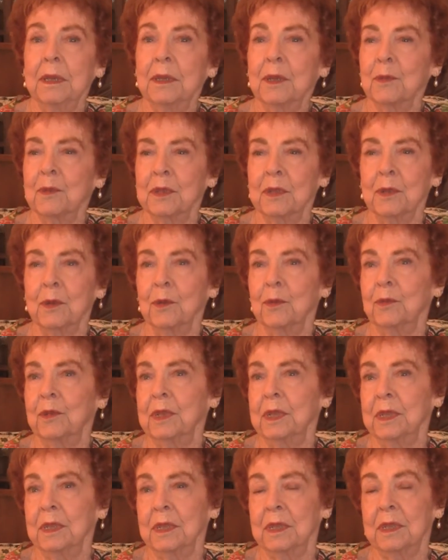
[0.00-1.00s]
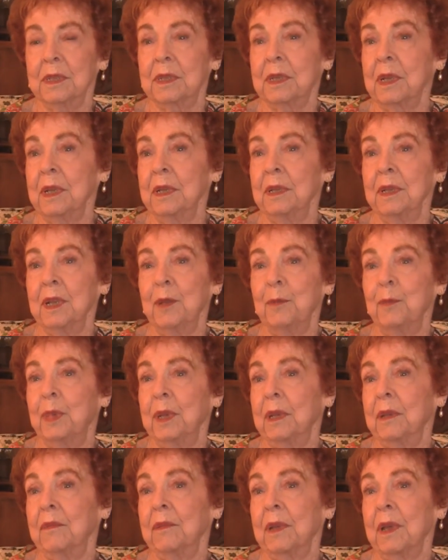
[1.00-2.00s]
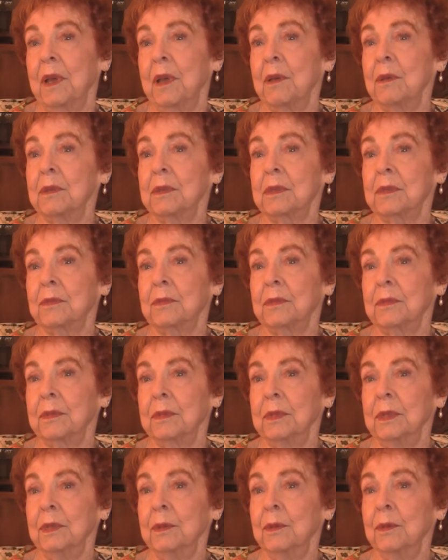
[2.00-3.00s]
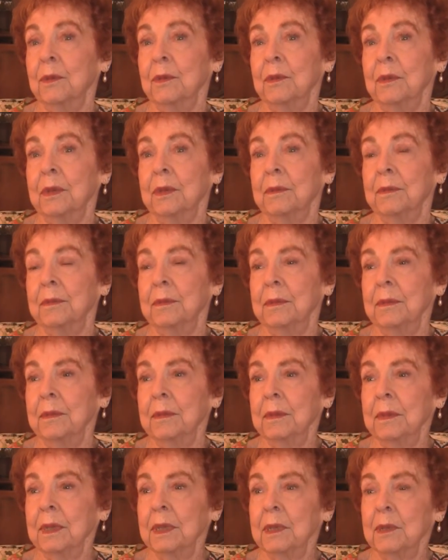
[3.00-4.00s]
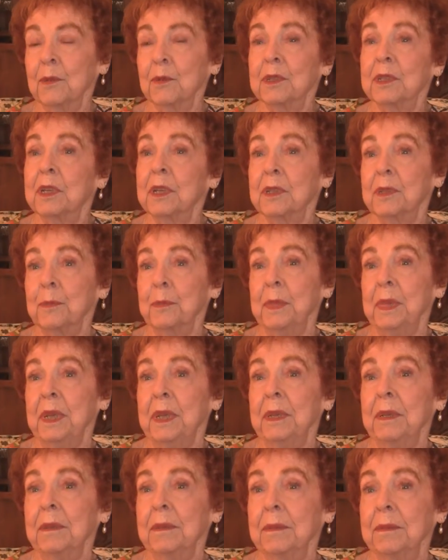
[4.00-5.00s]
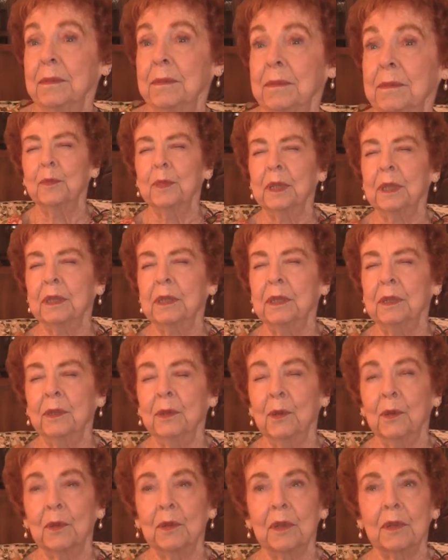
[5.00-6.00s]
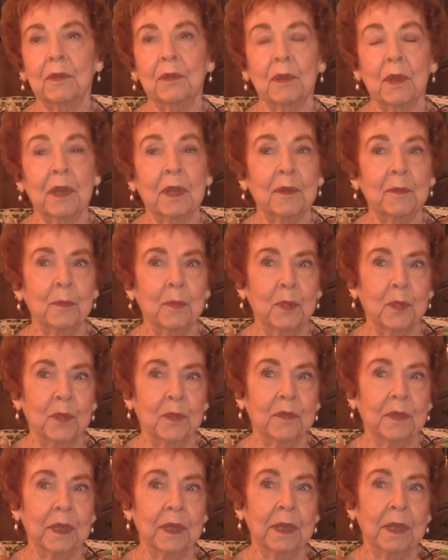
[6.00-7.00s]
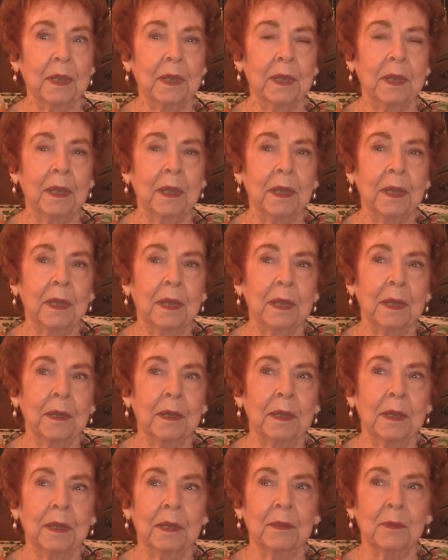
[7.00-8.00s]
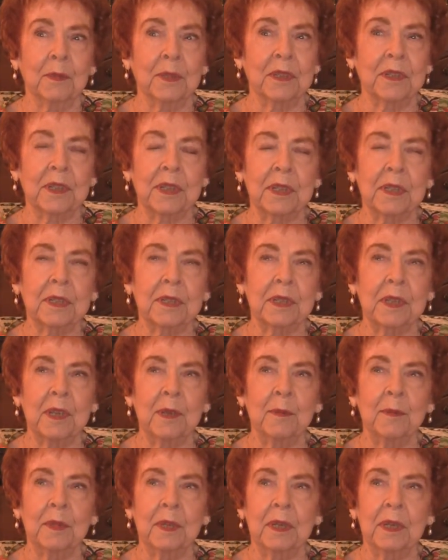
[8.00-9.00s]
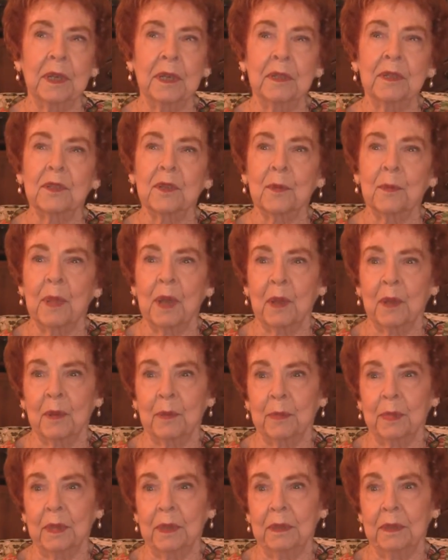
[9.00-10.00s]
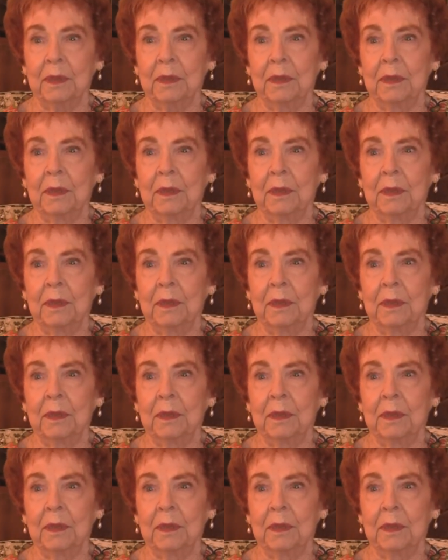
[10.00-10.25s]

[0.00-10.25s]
There was no reason to stay in that big of a house, you know. It was just me. But, you know, the thought of moving, just seemed insurmountable.